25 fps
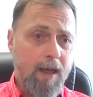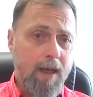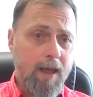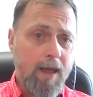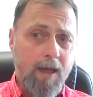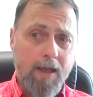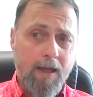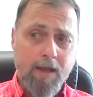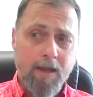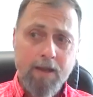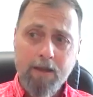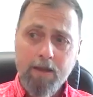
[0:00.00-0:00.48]

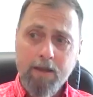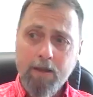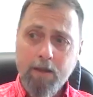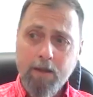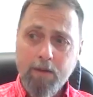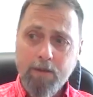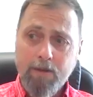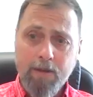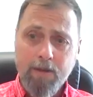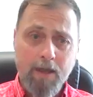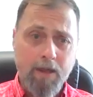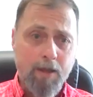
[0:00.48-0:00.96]
And
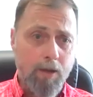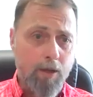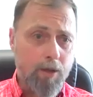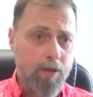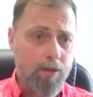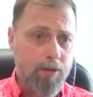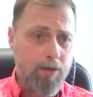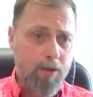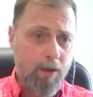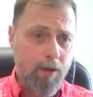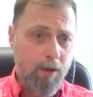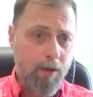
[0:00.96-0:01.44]
10
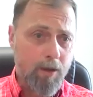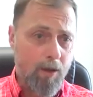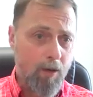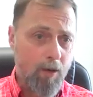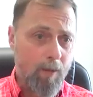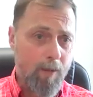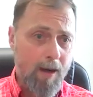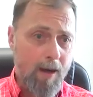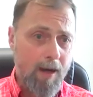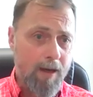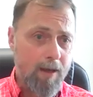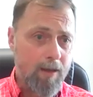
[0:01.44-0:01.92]
years can
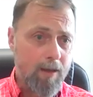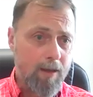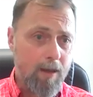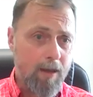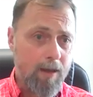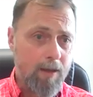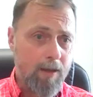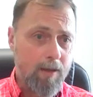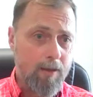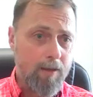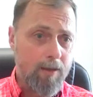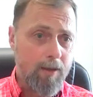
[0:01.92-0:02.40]
go by,
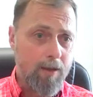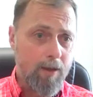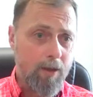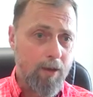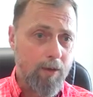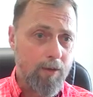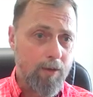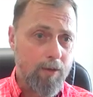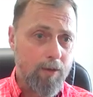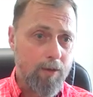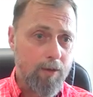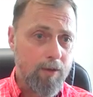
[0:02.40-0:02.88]
and
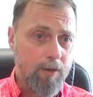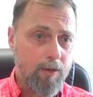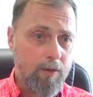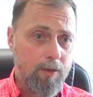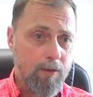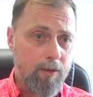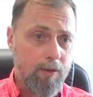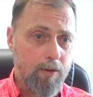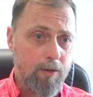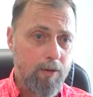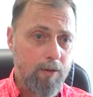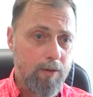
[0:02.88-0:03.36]
you're
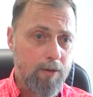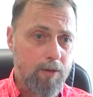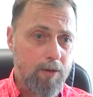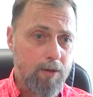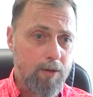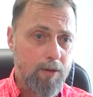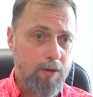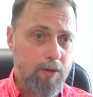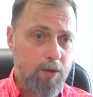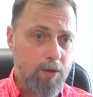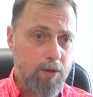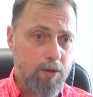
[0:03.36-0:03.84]

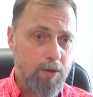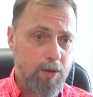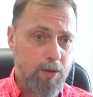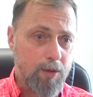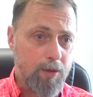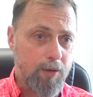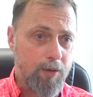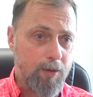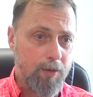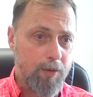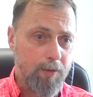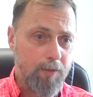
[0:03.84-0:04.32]

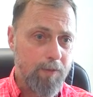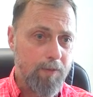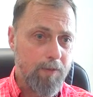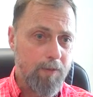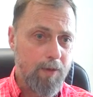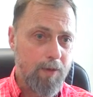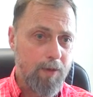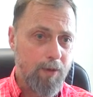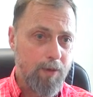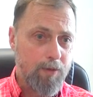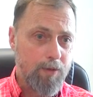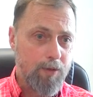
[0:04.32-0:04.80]
still
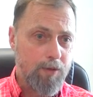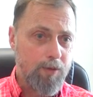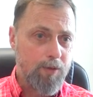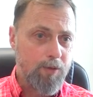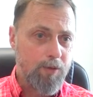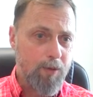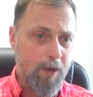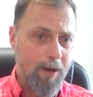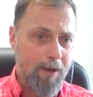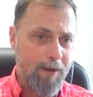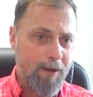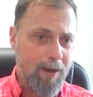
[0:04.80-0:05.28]

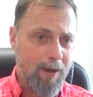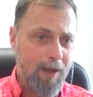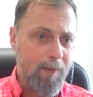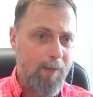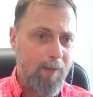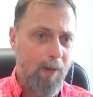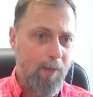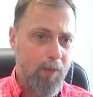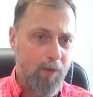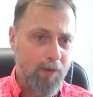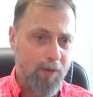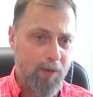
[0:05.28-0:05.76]
just trying to
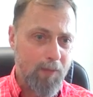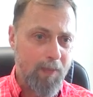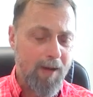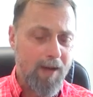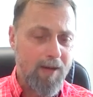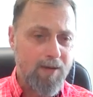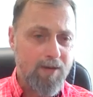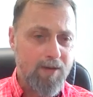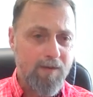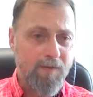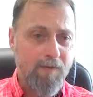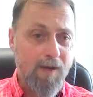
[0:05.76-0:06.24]
keep up with the
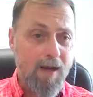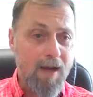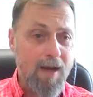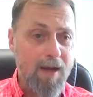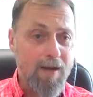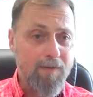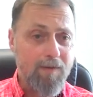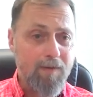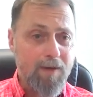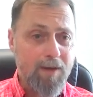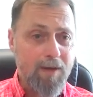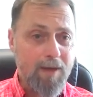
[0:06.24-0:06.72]
pace of
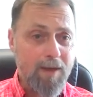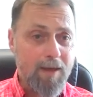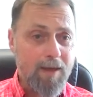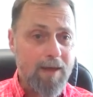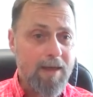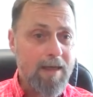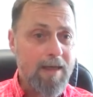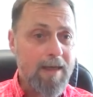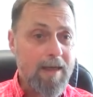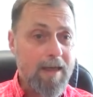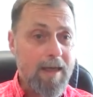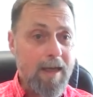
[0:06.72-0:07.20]
life,
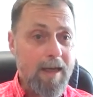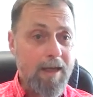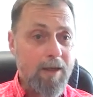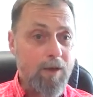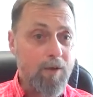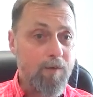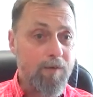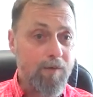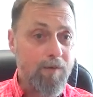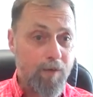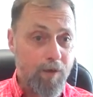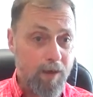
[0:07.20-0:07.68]
and
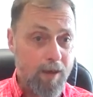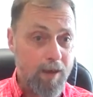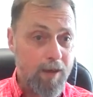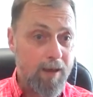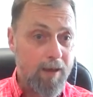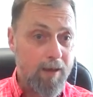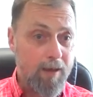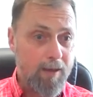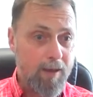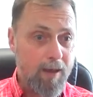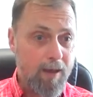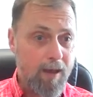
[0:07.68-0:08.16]
you
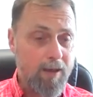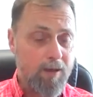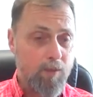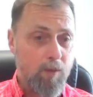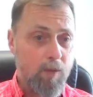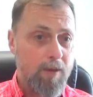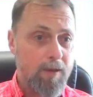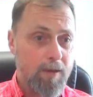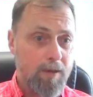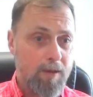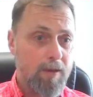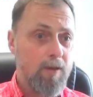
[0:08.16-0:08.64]
forget, gosh,
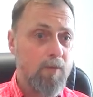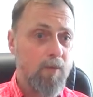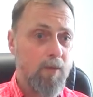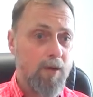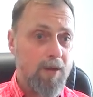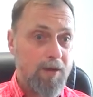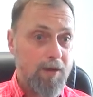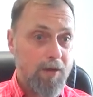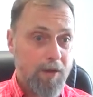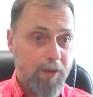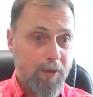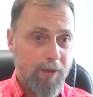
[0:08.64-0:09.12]
what did
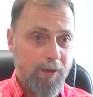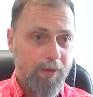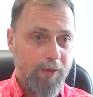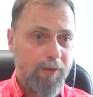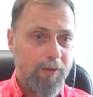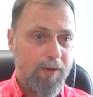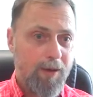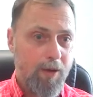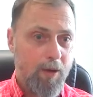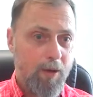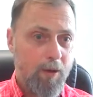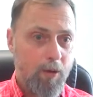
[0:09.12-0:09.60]
we do?
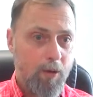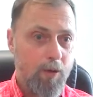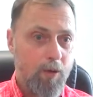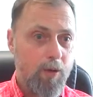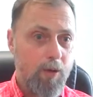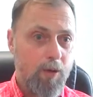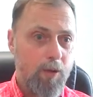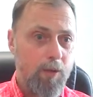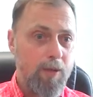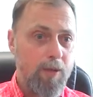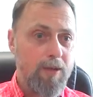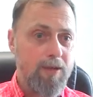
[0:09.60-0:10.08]

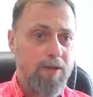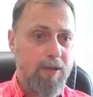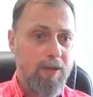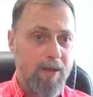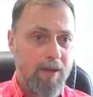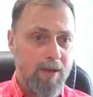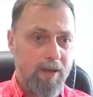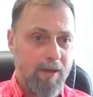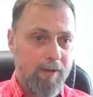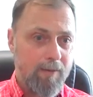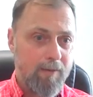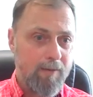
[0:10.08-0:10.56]
Who is
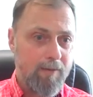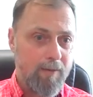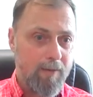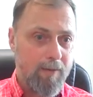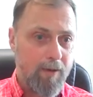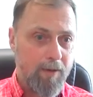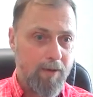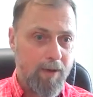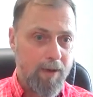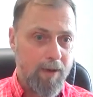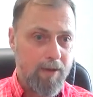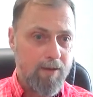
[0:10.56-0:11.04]

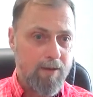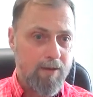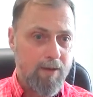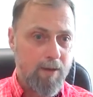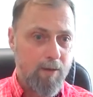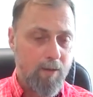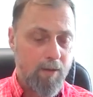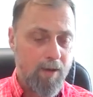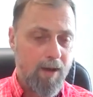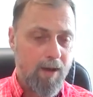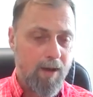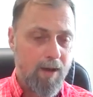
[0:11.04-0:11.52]
the things
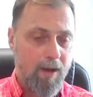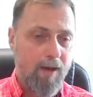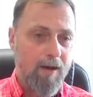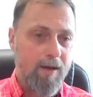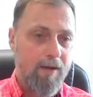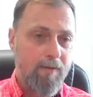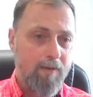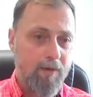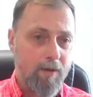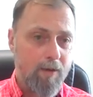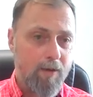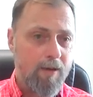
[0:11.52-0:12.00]
that we have,
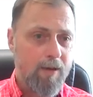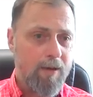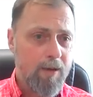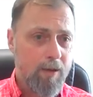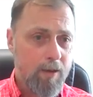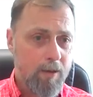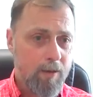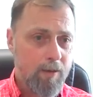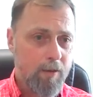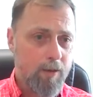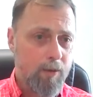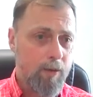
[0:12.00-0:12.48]
or
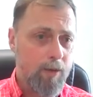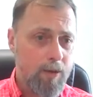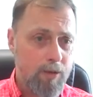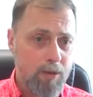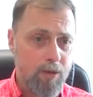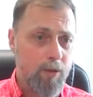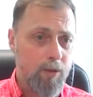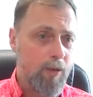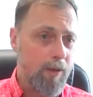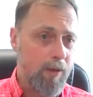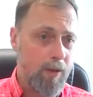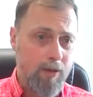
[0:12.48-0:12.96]
who is
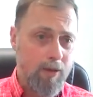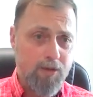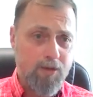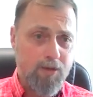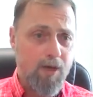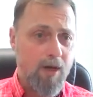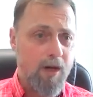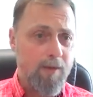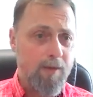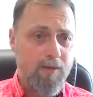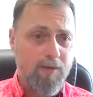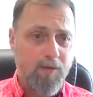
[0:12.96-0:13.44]
doing these
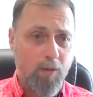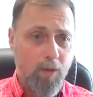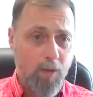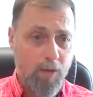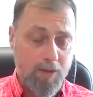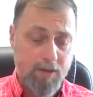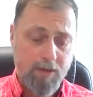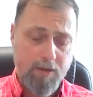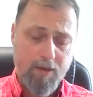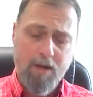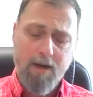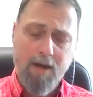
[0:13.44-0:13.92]
jobs
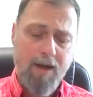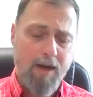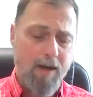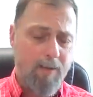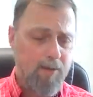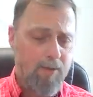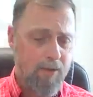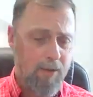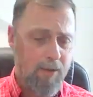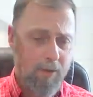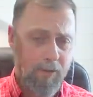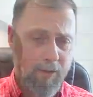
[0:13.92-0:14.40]
for us?
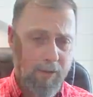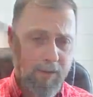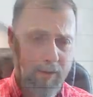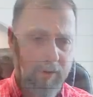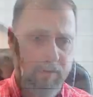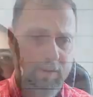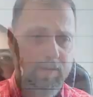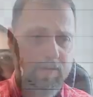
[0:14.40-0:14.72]
Absolutely.